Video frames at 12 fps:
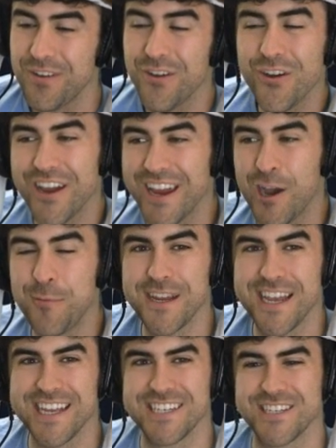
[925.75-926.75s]
Okay, I hope
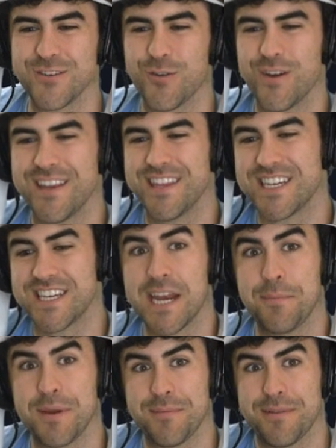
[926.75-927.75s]
you guys enjoyed. This is
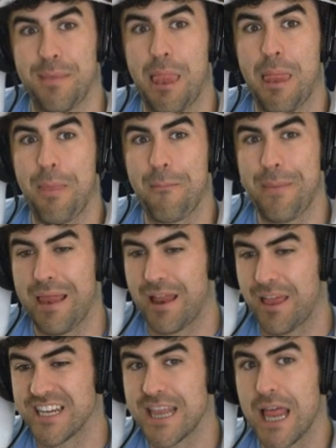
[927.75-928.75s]
not a minimal,
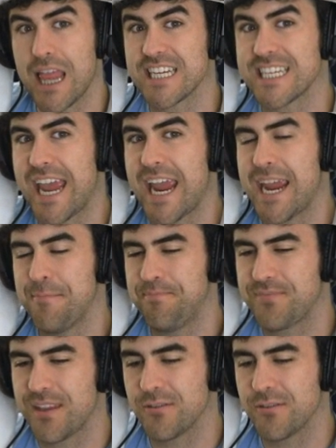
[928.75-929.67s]
minimalist game.